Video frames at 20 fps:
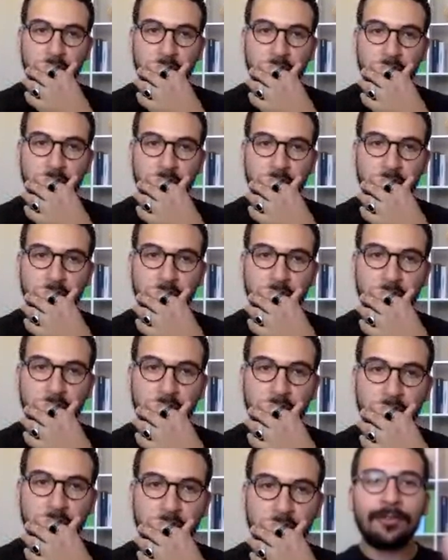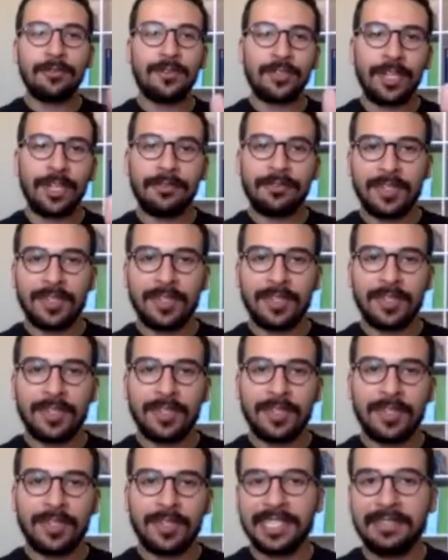So how can we solve this
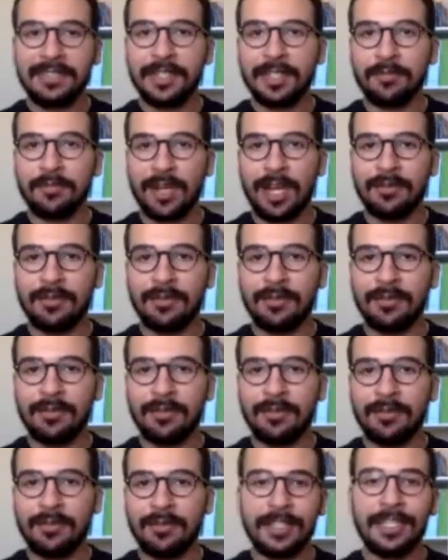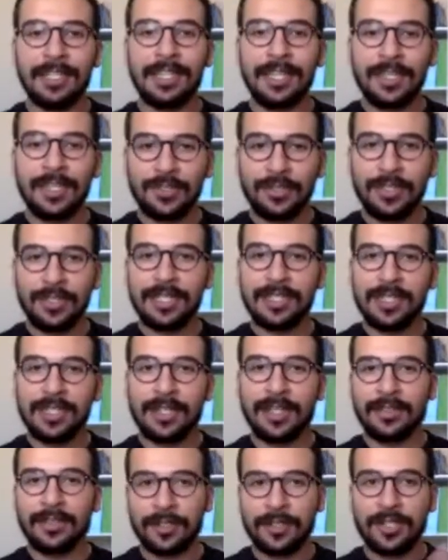interactivity problem here? So that's
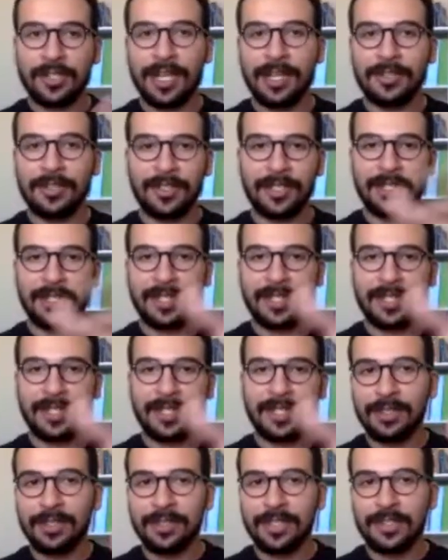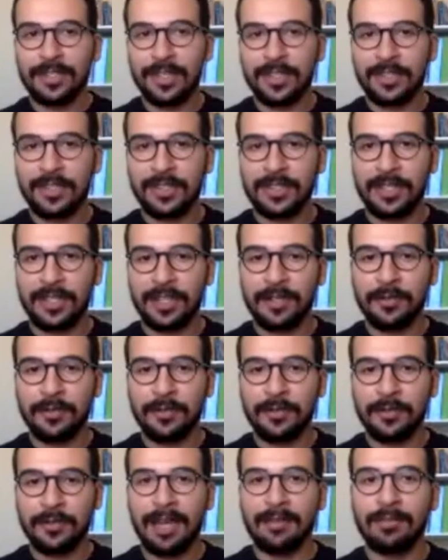another challenge. And an example of this is here
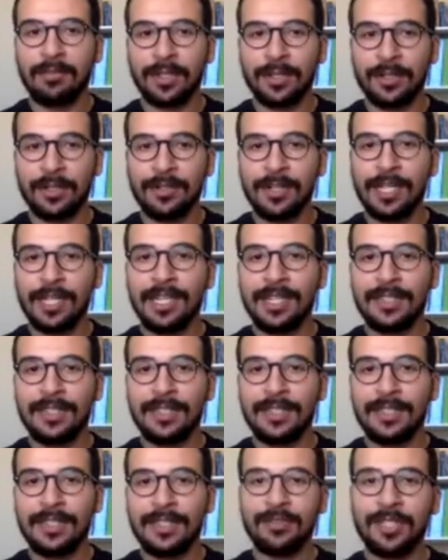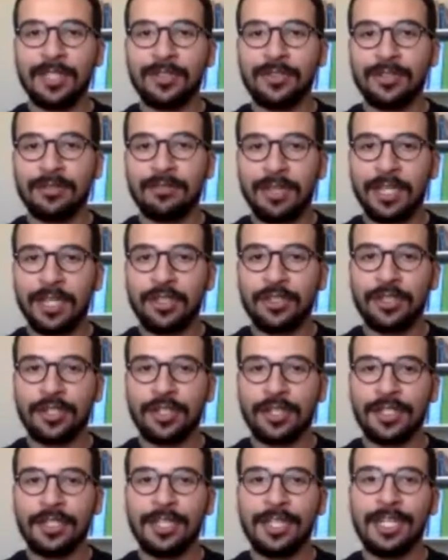with Tableau, is that you need to make
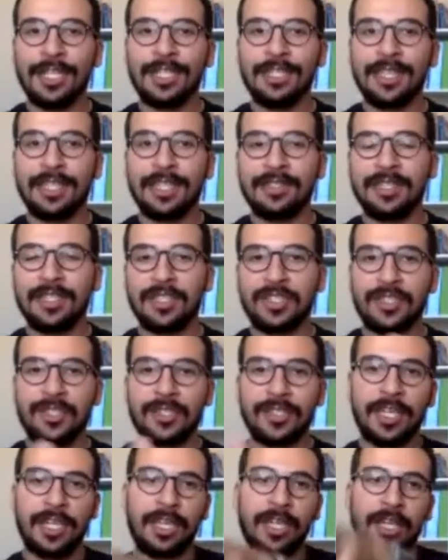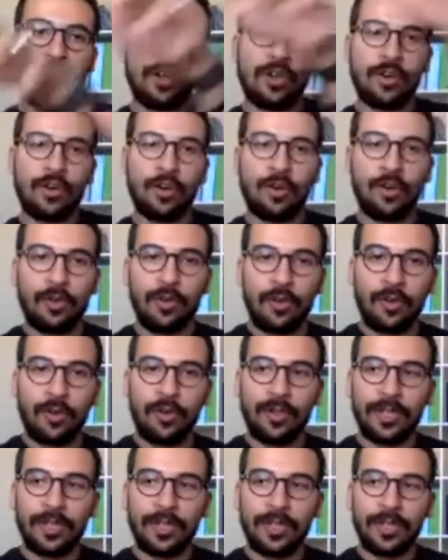sure that this
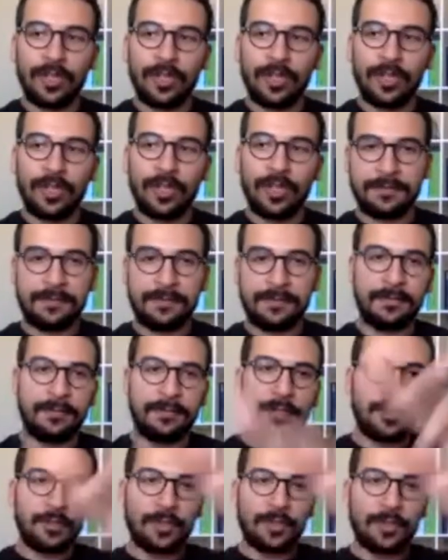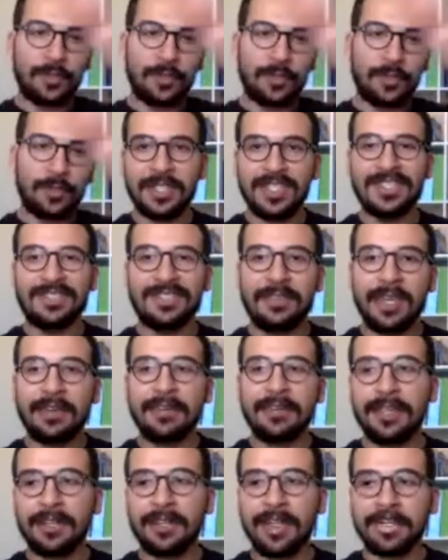whole kind of visualization is
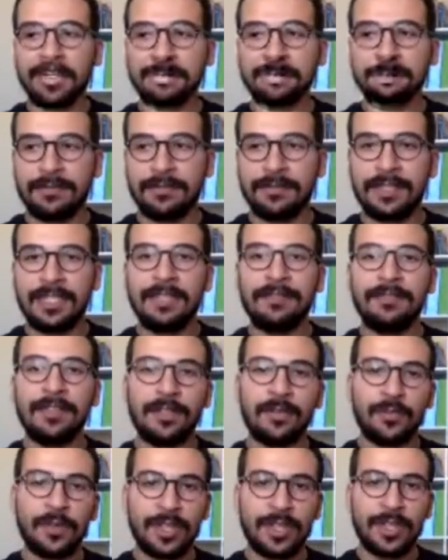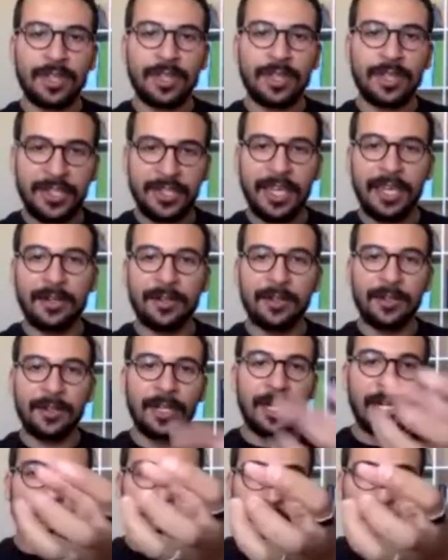very interactive, even with large
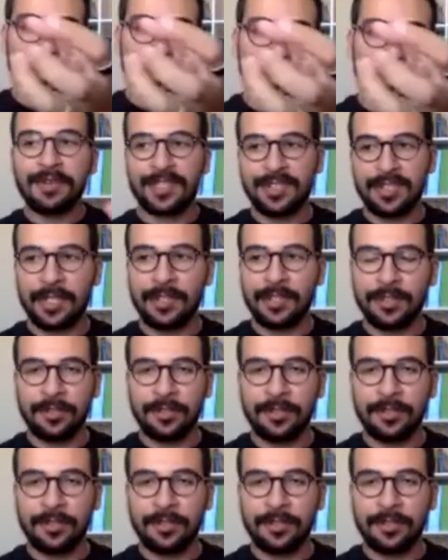scale query results